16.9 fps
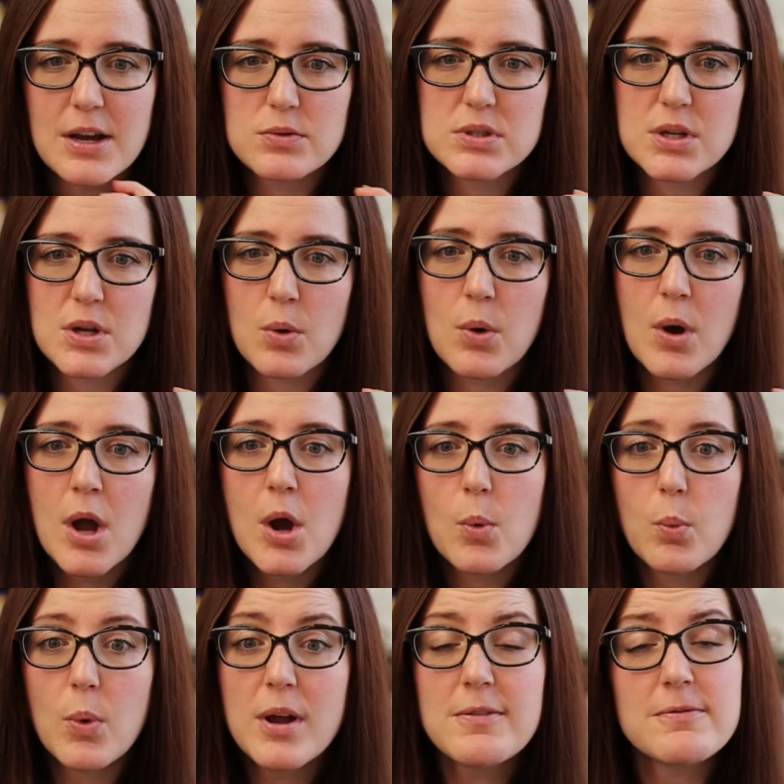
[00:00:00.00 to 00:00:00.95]
So
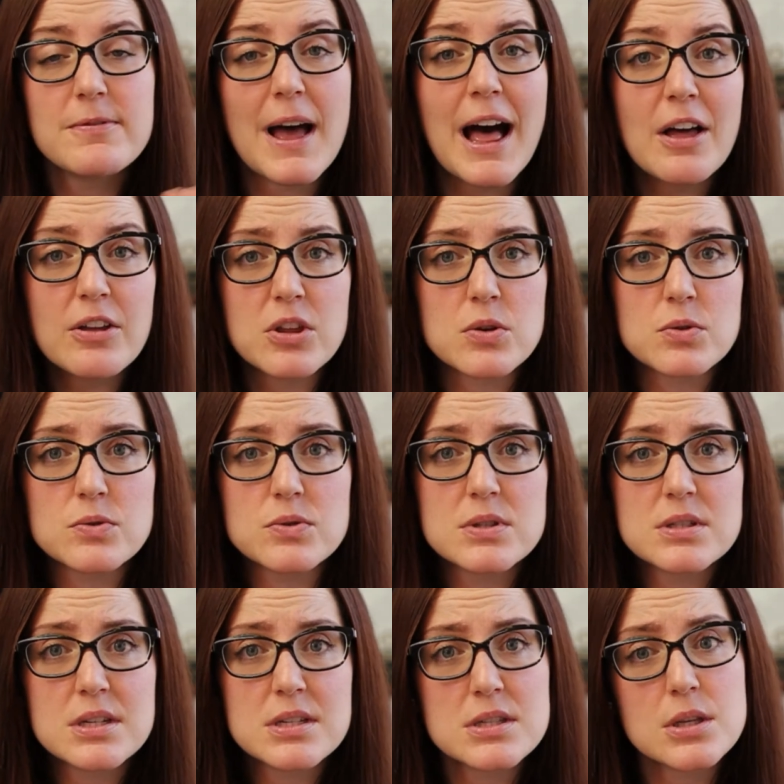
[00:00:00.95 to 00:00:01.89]
what values
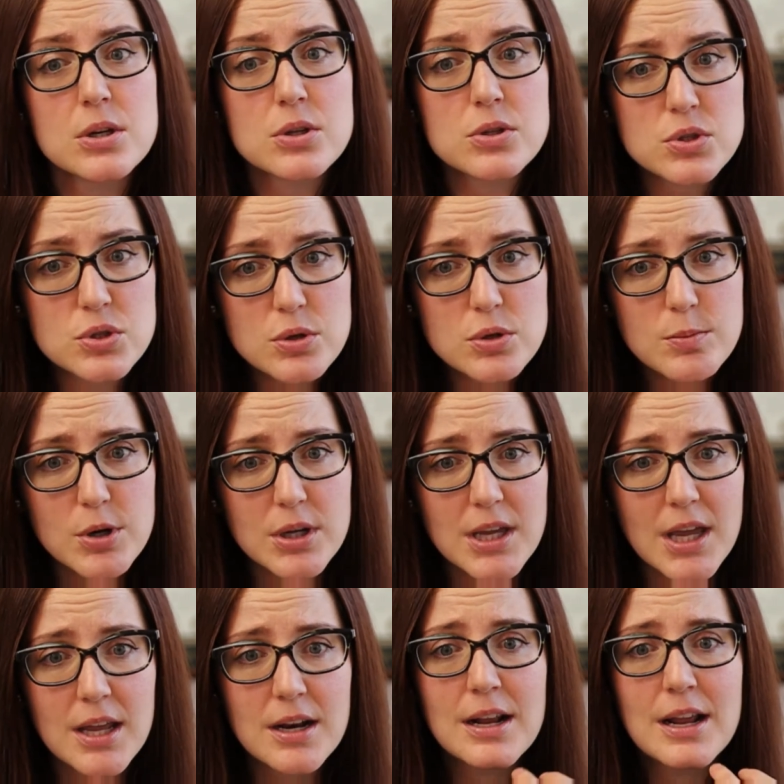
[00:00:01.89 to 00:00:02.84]
does the consumer
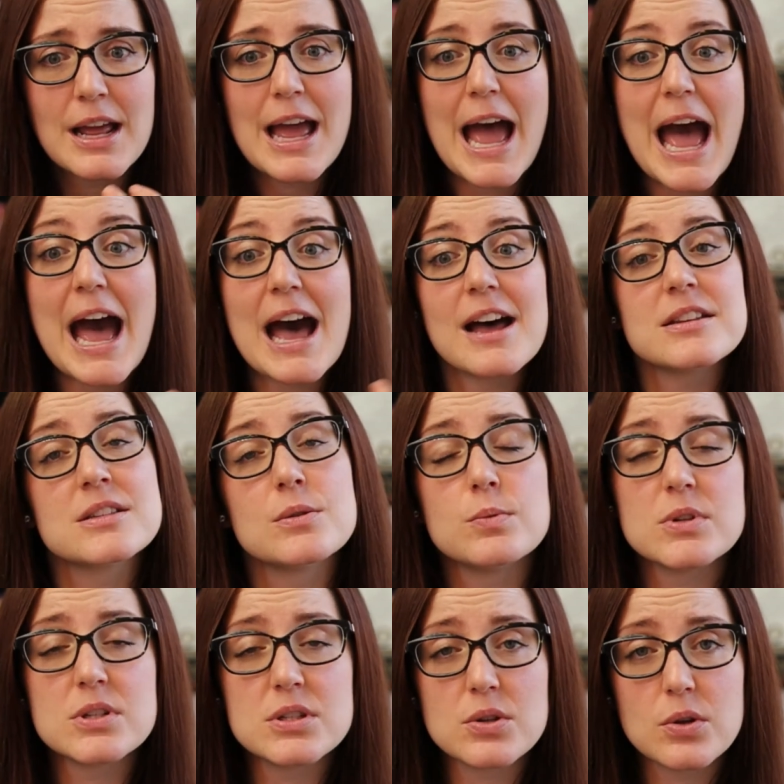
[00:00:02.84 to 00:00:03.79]
get as a
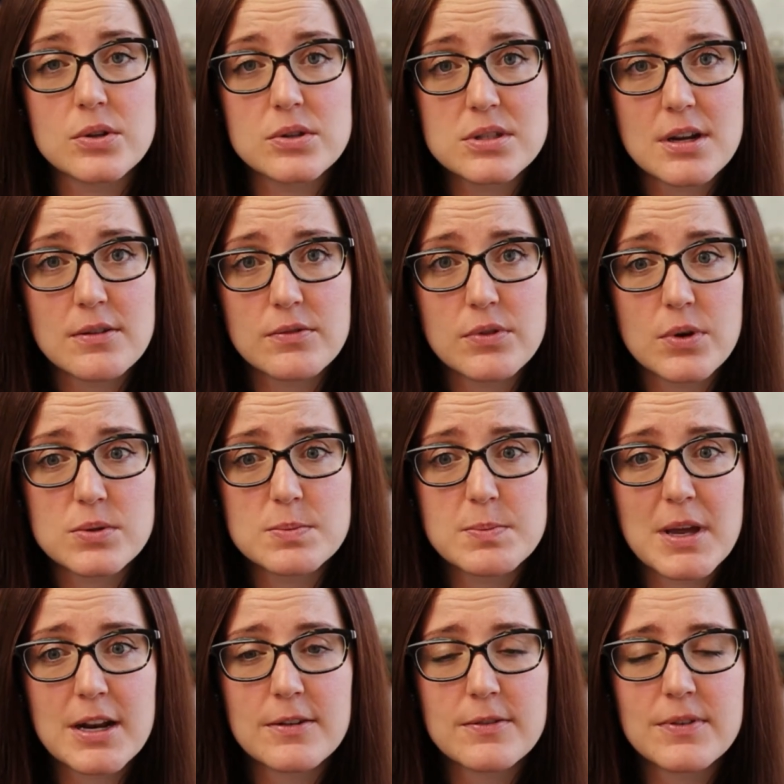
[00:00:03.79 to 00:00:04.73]
result of those
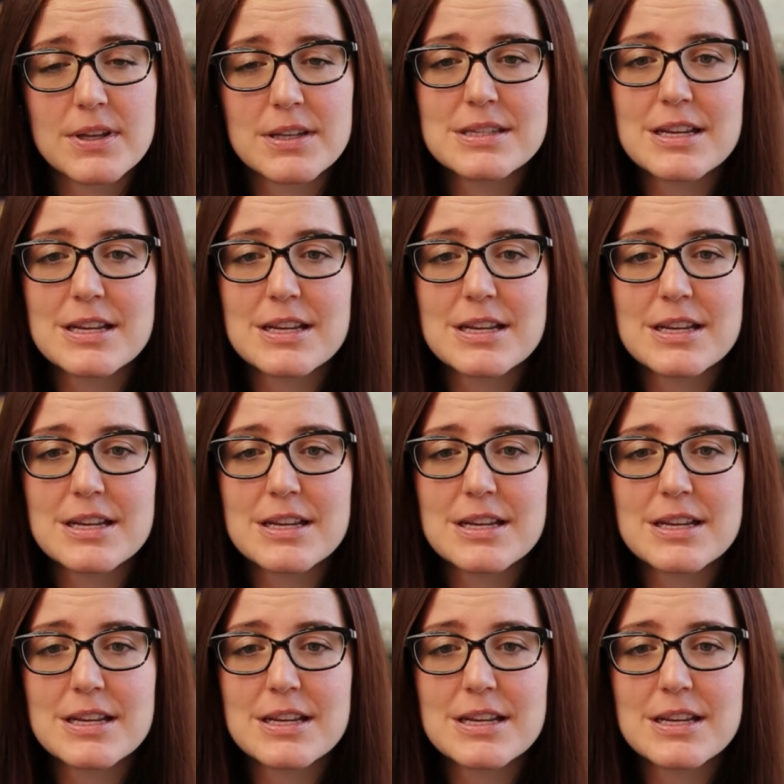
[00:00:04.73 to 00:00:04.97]
benefits?